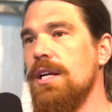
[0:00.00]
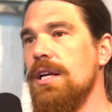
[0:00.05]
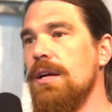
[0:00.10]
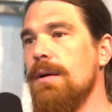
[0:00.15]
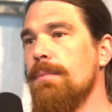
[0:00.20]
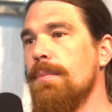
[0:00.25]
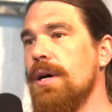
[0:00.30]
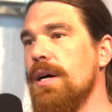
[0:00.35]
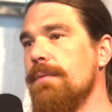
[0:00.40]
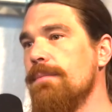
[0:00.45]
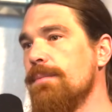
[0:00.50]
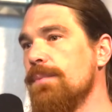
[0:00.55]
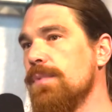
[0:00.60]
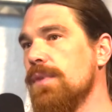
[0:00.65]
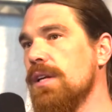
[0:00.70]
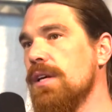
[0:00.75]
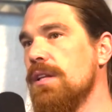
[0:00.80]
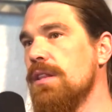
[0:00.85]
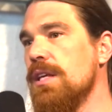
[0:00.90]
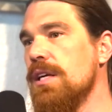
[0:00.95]
But
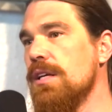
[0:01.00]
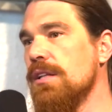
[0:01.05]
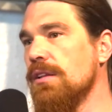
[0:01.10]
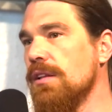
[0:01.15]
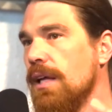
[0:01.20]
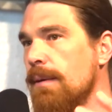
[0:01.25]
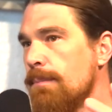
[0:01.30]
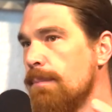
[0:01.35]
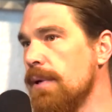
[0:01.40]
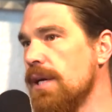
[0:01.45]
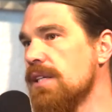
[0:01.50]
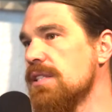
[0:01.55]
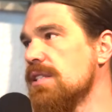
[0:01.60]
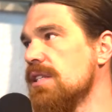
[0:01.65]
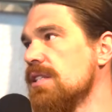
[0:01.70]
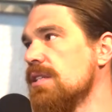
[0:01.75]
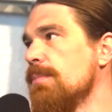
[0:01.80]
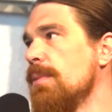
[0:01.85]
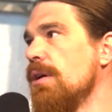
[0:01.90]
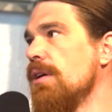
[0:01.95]
the Olympics is
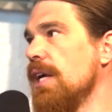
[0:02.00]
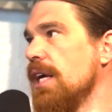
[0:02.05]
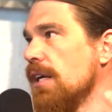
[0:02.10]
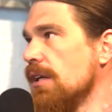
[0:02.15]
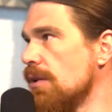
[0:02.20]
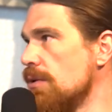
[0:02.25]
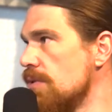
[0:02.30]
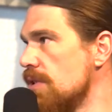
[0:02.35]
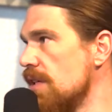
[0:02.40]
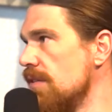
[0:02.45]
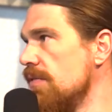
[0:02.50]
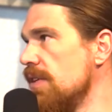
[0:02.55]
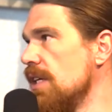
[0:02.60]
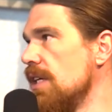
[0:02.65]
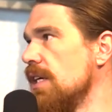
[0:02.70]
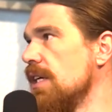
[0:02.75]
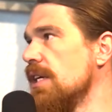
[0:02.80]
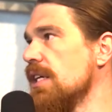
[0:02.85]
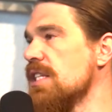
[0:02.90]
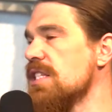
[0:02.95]
about inclusivity
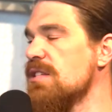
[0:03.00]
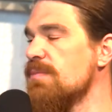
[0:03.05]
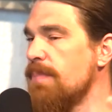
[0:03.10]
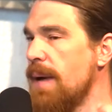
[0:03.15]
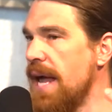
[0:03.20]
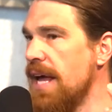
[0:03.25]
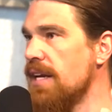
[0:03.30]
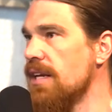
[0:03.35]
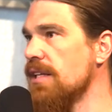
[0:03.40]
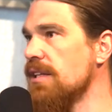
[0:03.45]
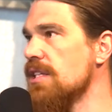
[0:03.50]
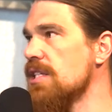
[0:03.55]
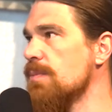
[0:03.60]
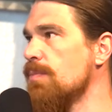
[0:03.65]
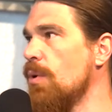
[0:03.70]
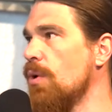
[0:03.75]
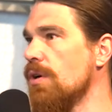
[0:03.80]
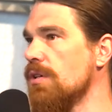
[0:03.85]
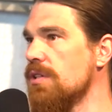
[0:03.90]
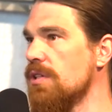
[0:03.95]
and expanding the
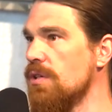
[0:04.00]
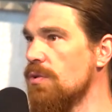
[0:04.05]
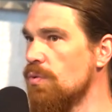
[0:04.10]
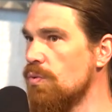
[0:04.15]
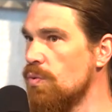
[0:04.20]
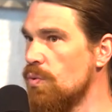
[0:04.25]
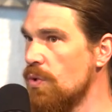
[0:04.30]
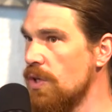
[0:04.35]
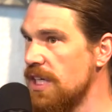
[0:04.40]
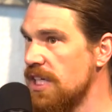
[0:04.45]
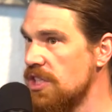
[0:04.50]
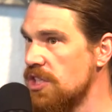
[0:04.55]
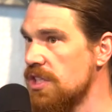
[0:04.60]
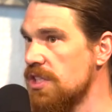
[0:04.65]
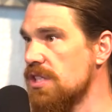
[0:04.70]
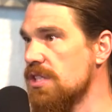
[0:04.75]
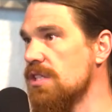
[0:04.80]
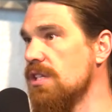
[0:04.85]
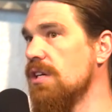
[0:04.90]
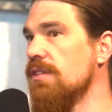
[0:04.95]
sport to the
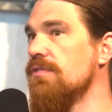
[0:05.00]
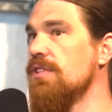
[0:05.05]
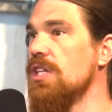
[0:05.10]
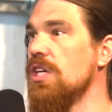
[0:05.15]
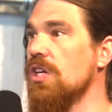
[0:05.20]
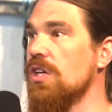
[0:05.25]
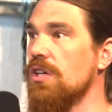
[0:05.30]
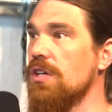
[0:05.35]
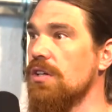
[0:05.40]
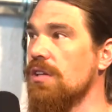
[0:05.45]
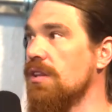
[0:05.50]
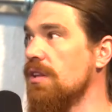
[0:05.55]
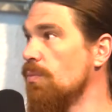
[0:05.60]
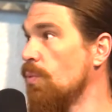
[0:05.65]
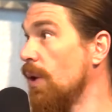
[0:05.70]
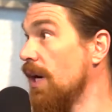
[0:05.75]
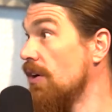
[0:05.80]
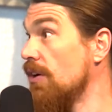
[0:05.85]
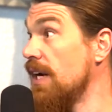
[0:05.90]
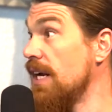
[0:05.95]
reaches of the earth
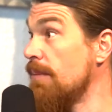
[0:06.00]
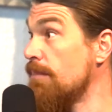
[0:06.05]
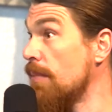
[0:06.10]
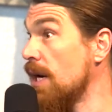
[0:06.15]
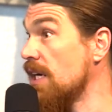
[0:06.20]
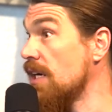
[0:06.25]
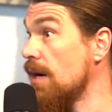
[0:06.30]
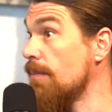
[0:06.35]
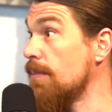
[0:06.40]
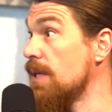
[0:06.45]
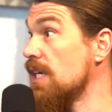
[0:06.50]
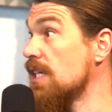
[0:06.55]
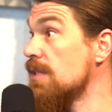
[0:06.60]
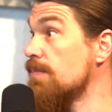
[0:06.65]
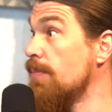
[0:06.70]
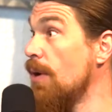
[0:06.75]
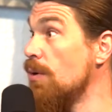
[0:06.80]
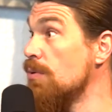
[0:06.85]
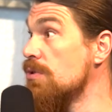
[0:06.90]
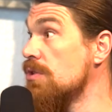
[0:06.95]
where it might not be
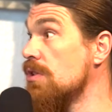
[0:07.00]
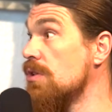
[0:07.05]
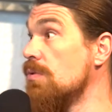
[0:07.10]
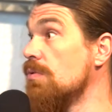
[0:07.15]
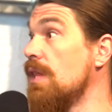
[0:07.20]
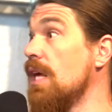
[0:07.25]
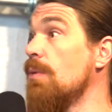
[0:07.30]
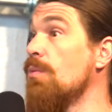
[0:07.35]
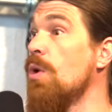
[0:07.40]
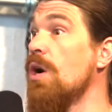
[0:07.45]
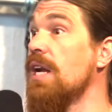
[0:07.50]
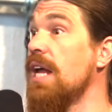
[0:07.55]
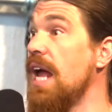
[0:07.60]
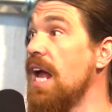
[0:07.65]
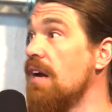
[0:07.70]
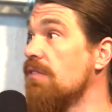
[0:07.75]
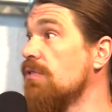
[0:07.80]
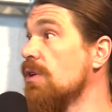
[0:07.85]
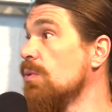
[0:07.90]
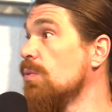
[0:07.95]
exposed to. They want
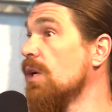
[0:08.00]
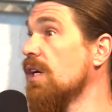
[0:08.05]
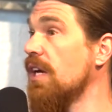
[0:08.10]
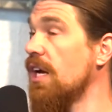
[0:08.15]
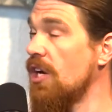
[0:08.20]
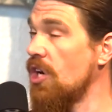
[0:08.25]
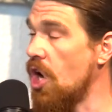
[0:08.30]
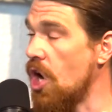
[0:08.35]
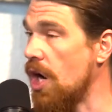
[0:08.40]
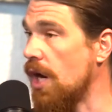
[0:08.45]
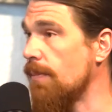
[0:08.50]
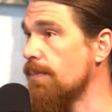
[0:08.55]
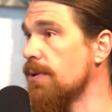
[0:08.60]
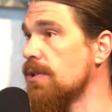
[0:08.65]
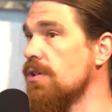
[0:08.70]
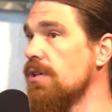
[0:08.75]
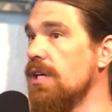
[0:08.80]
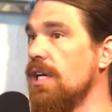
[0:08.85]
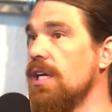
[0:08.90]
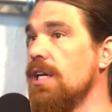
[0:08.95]
everyone an
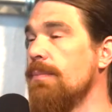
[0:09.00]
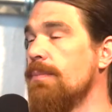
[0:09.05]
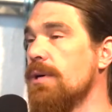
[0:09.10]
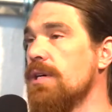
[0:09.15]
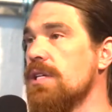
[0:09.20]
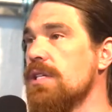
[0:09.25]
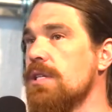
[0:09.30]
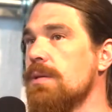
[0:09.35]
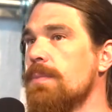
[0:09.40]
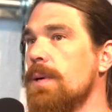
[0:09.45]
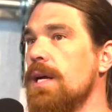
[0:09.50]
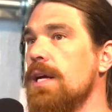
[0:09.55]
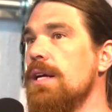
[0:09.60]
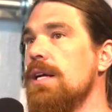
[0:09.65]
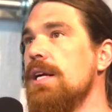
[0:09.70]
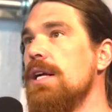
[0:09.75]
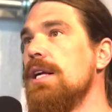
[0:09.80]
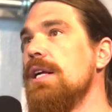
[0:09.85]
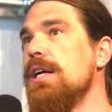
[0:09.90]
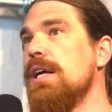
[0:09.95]
opportunity to participate.
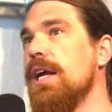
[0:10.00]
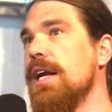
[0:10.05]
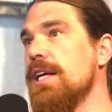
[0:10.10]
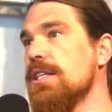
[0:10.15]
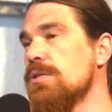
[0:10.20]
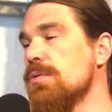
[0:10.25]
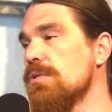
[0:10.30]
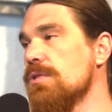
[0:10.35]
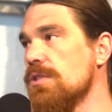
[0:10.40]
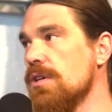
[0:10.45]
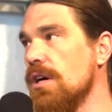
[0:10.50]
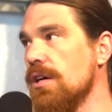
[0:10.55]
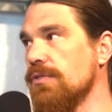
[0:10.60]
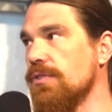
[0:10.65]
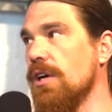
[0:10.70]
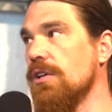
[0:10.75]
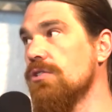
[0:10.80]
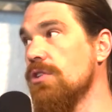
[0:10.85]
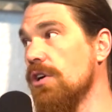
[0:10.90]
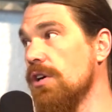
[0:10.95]
And as a result,
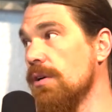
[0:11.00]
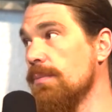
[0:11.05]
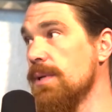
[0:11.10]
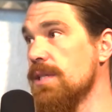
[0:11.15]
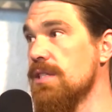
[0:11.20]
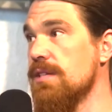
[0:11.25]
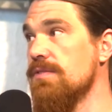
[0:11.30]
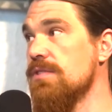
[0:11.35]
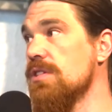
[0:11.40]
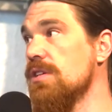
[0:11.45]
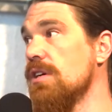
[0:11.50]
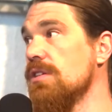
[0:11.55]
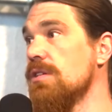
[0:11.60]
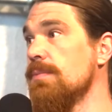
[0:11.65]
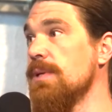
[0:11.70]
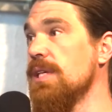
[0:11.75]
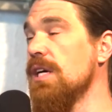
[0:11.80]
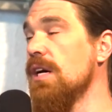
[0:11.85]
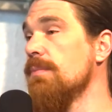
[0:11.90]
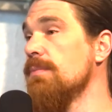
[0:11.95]
our tournaments have started to
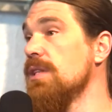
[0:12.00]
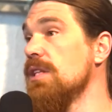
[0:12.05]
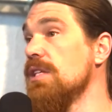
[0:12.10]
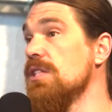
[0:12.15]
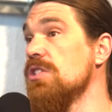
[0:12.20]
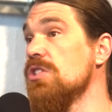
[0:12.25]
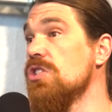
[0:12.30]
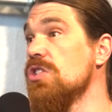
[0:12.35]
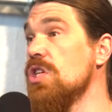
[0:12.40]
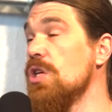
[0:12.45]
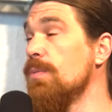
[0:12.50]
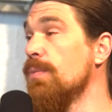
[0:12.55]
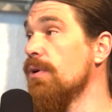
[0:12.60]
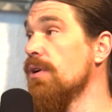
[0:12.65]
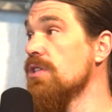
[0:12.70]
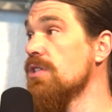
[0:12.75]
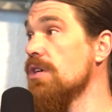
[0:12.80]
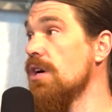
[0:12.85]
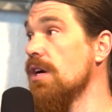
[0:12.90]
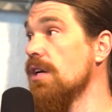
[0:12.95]
become in these super
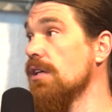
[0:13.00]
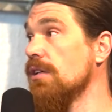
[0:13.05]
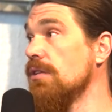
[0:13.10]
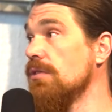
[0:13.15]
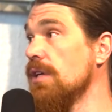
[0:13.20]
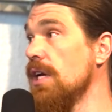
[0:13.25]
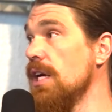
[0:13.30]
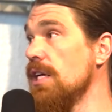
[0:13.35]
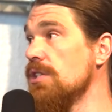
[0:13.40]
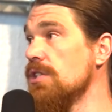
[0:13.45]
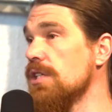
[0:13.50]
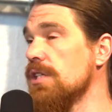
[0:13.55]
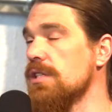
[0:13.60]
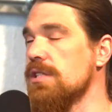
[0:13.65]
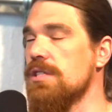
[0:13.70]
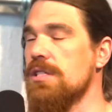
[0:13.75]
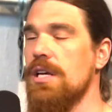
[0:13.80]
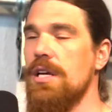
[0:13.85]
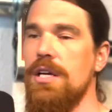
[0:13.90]
exotic locations.